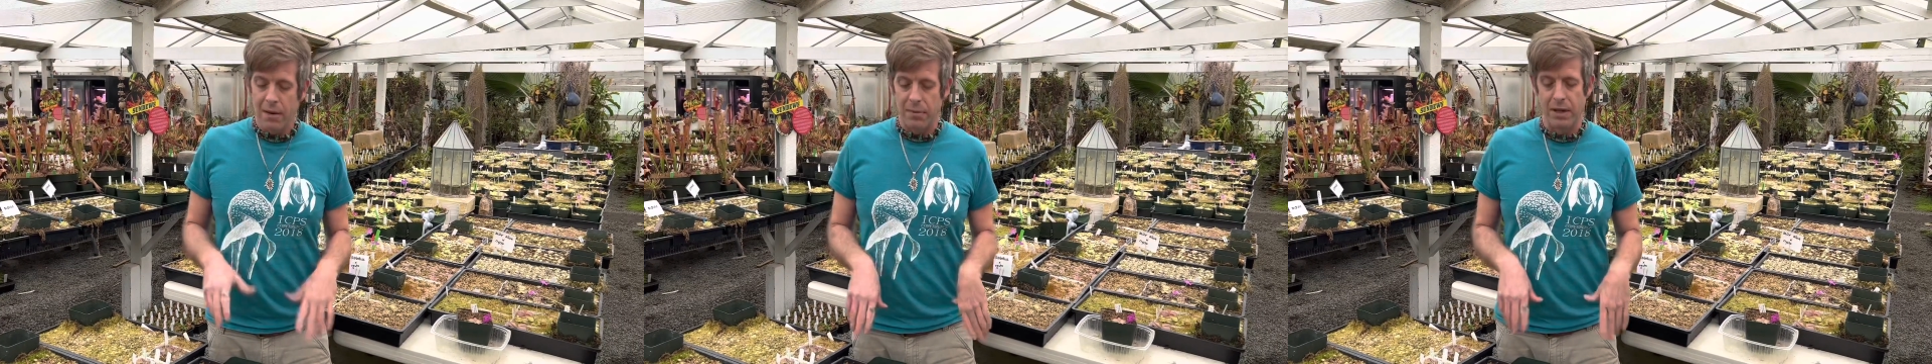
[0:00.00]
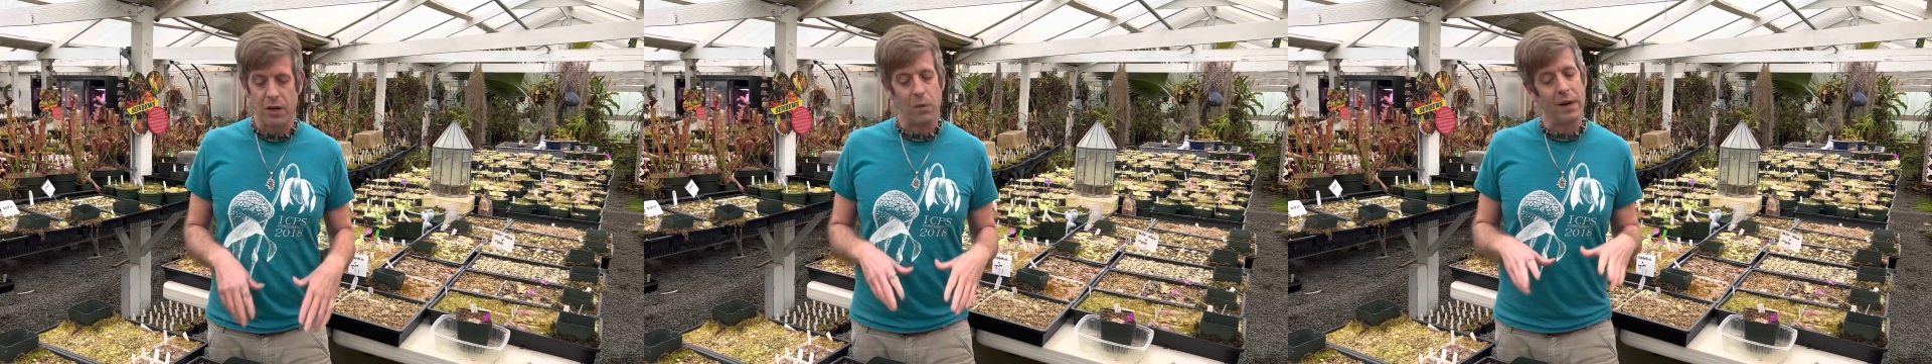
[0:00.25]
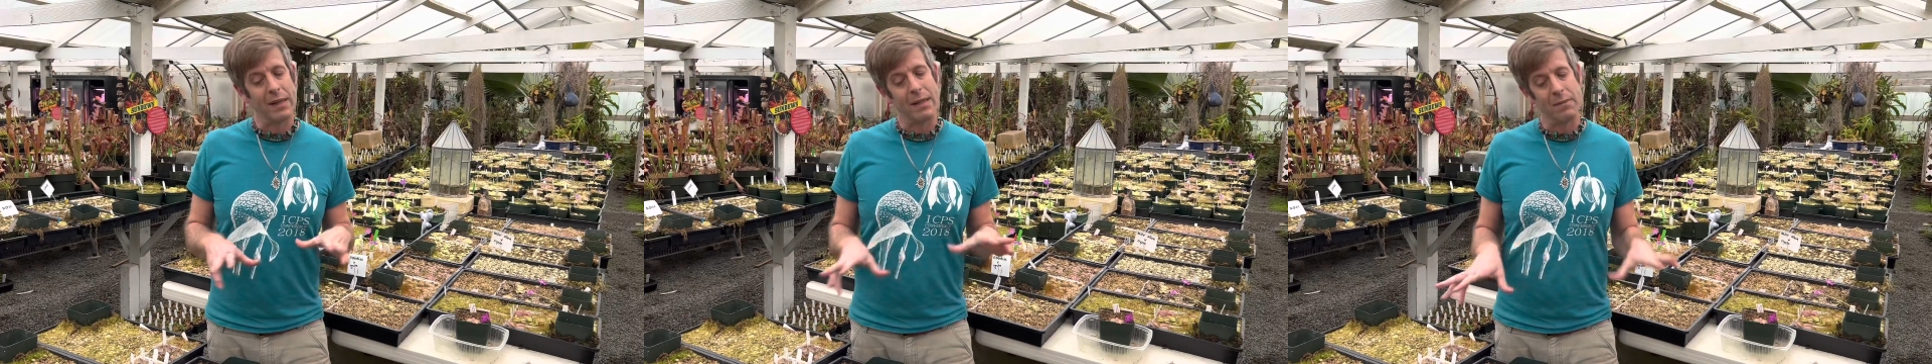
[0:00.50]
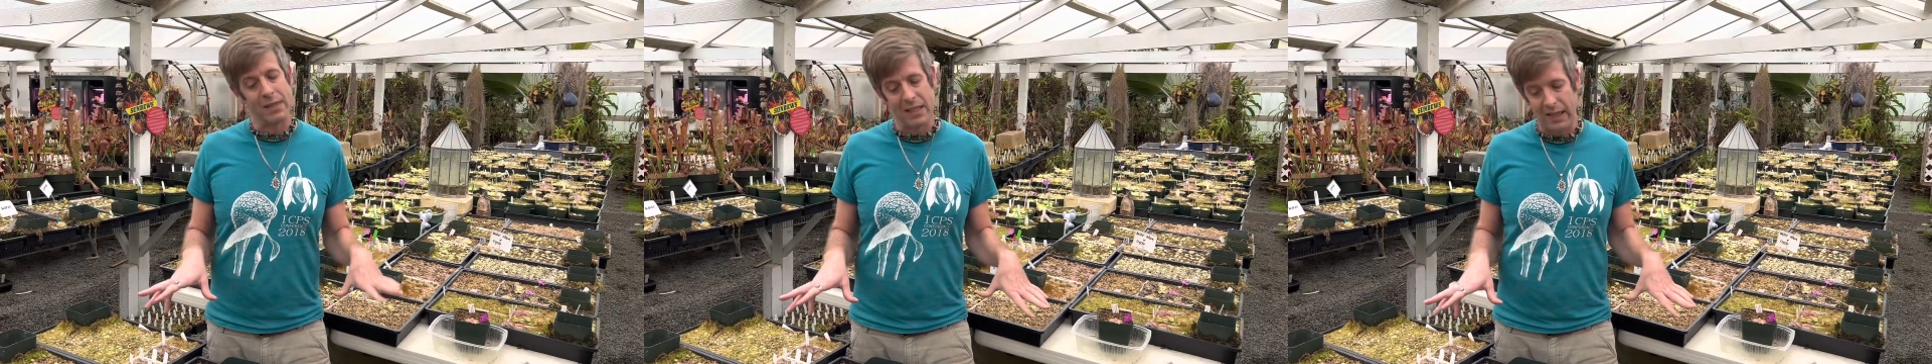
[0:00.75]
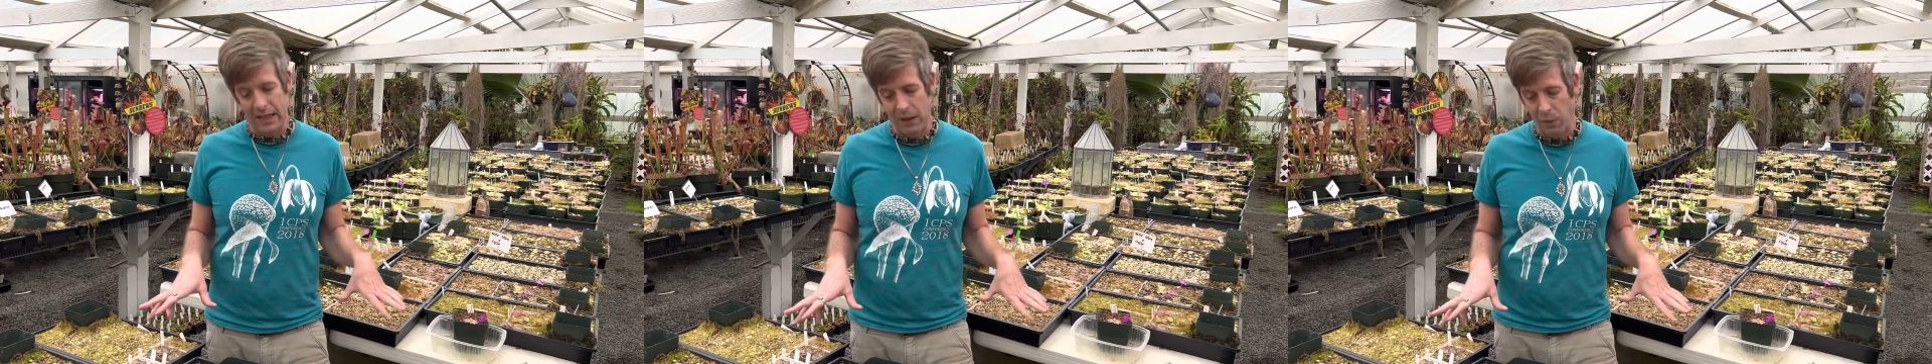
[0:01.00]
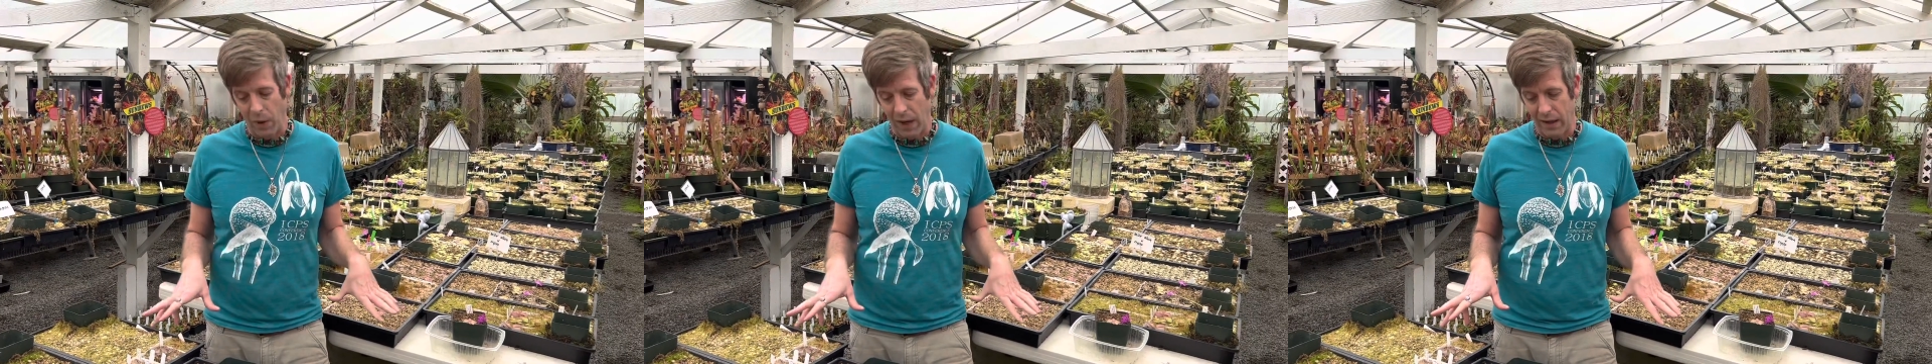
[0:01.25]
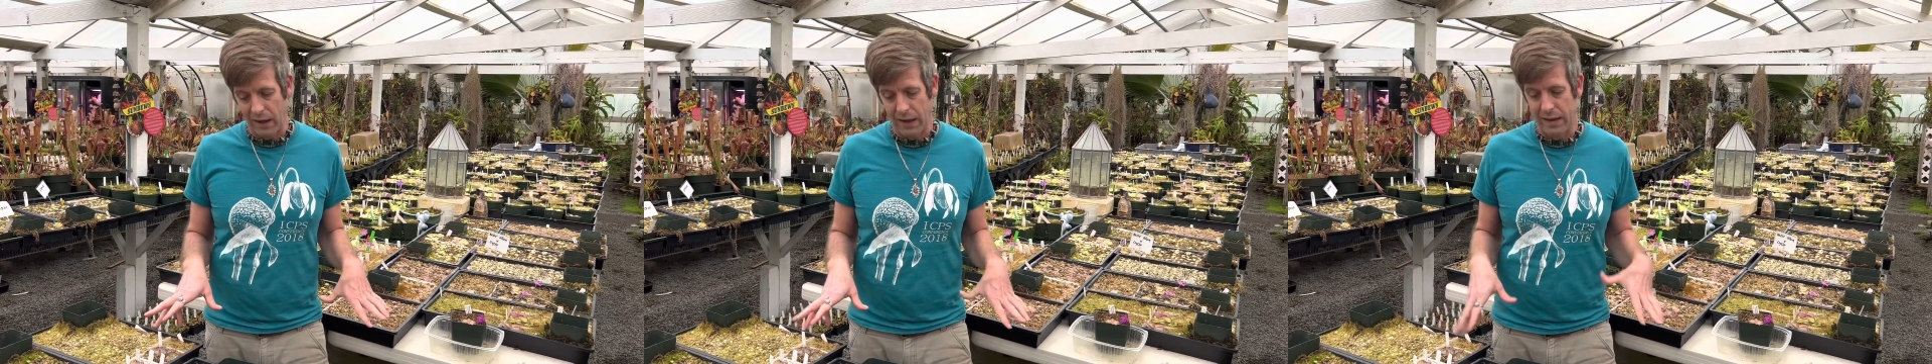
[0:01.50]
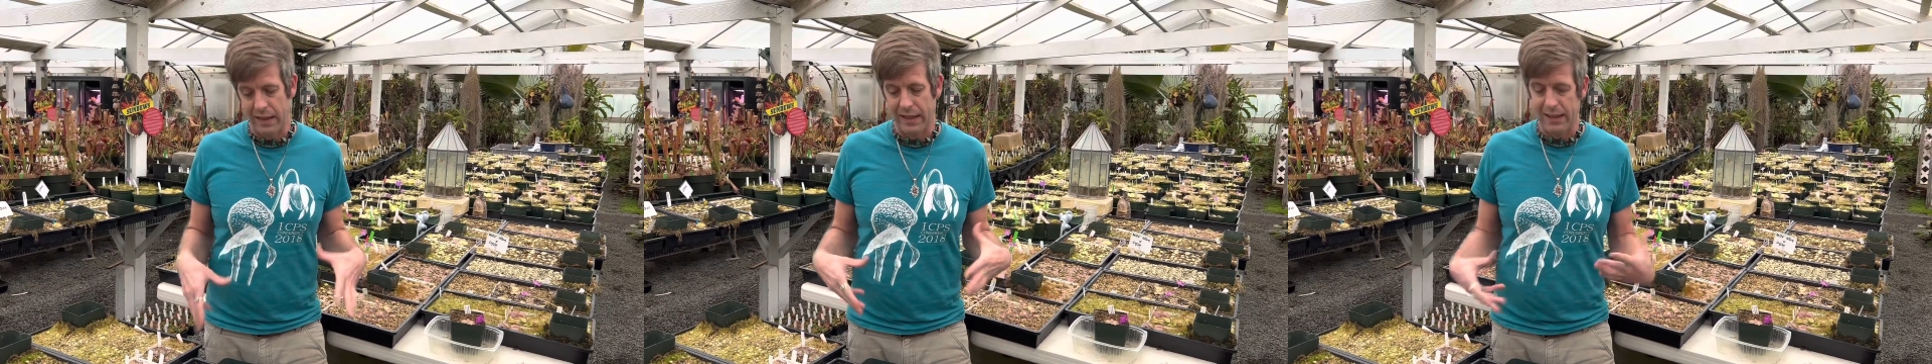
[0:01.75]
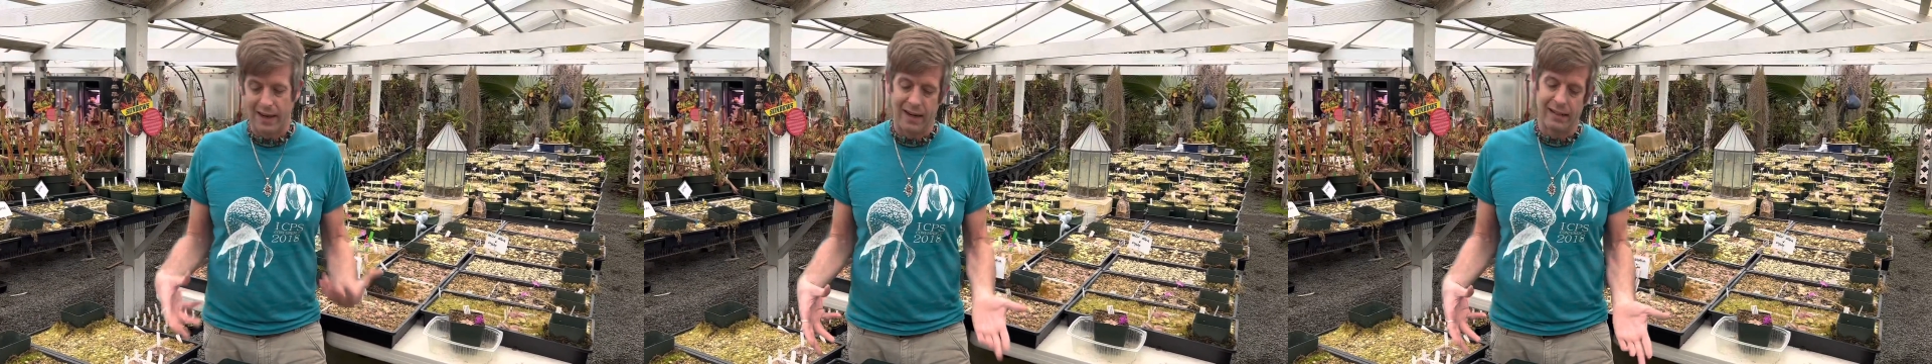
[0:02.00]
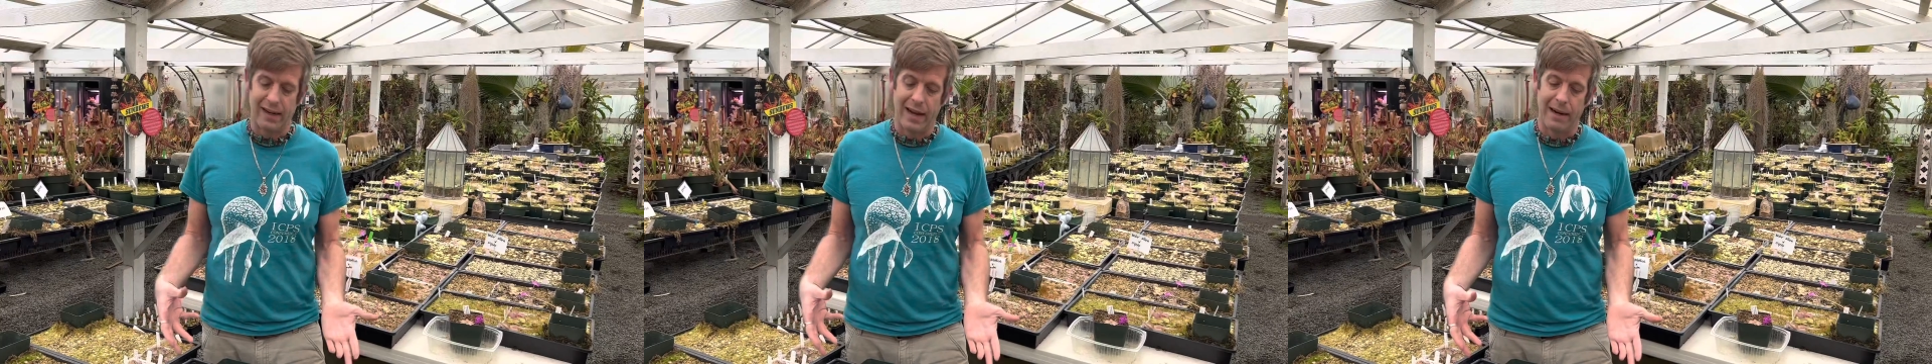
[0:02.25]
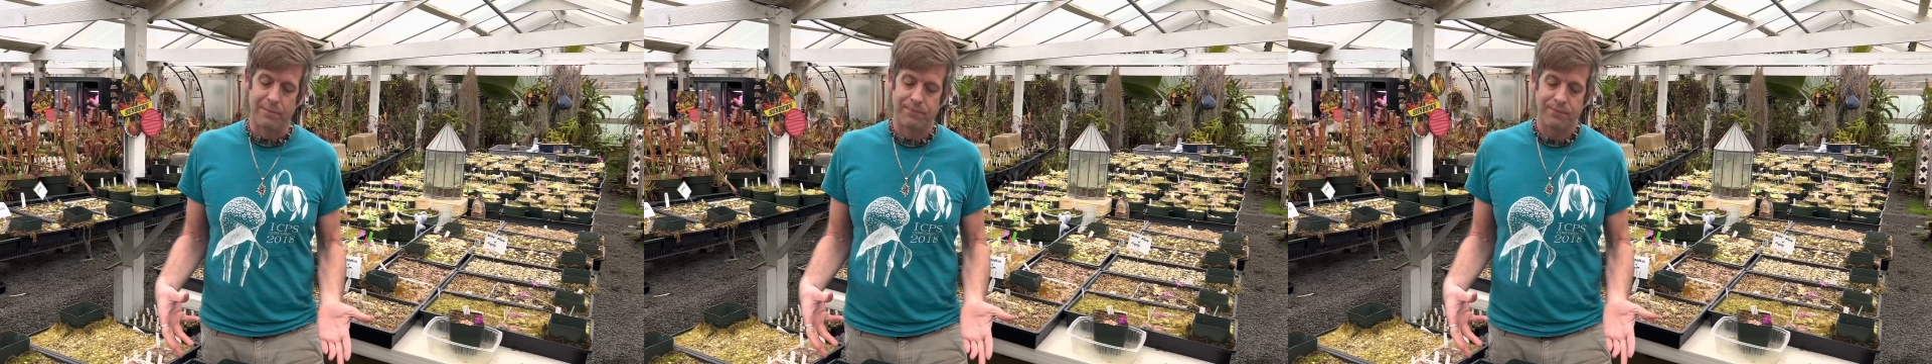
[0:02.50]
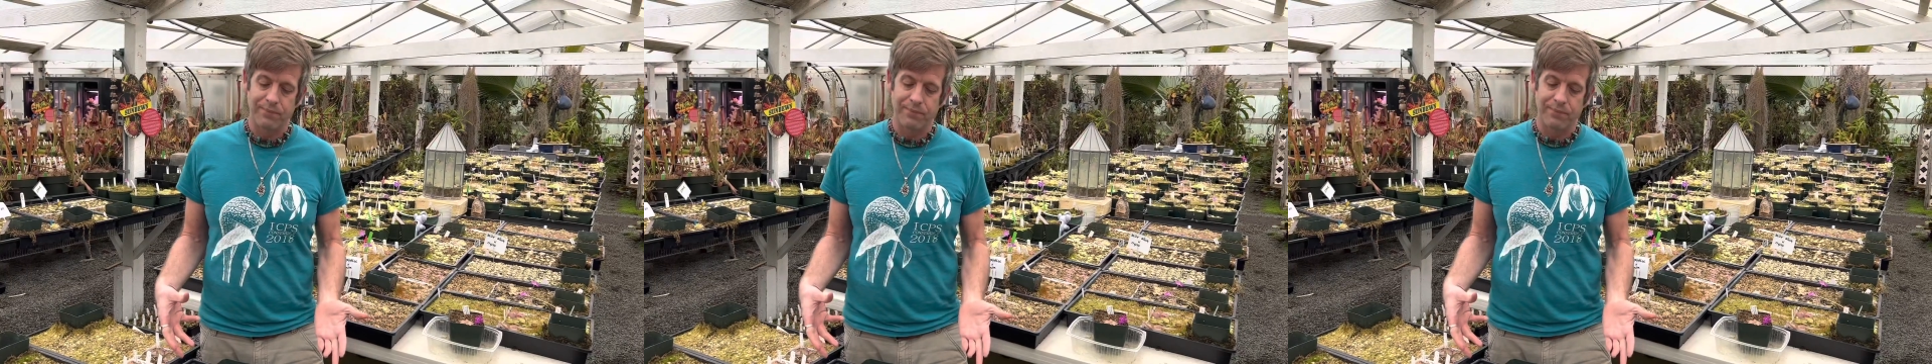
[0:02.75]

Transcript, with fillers: but you don't want them sitting in water the entire time.